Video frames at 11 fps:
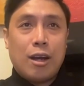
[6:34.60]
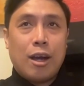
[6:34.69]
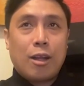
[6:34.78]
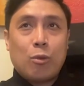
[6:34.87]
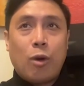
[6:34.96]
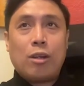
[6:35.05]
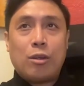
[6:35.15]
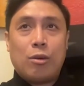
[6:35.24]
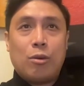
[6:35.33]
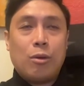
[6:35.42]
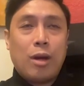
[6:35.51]
at one
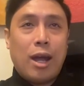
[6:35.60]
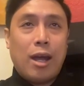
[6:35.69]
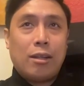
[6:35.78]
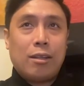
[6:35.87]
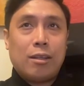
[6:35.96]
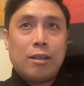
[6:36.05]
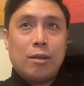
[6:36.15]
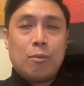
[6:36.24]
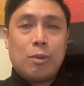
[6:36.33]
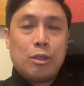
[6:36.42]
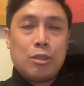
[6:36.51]
go, and
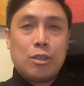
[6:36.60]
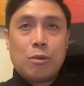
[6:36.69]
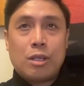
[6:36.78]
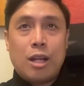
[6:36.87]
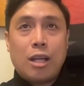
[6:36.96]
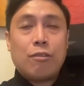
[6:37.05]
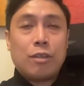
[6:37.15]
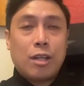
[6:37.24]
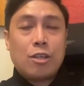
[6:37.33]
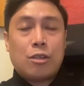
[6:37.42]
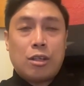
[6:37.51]
because there was a lot of
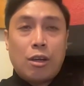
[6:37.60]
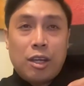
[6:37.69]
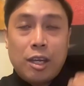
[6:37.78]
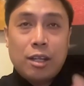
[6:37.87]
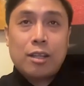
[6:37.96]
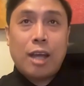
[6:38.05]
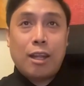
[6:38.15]
attention in it.